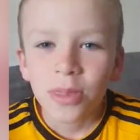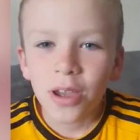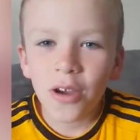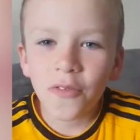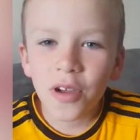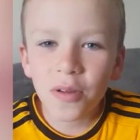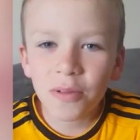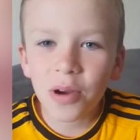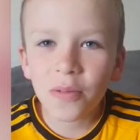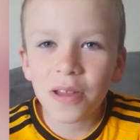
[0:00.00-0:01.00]
I think
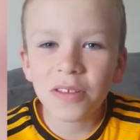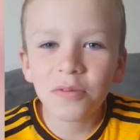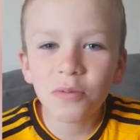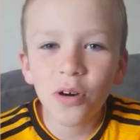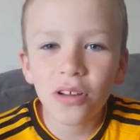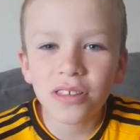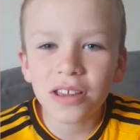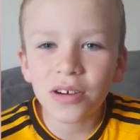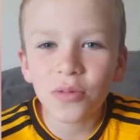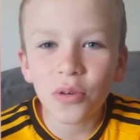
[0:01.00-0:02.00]
we'll win
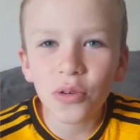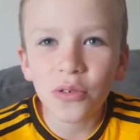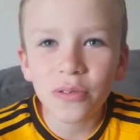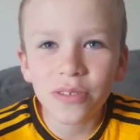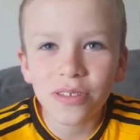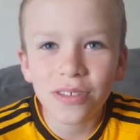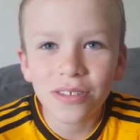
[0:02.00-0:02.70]
1-0 Wolves.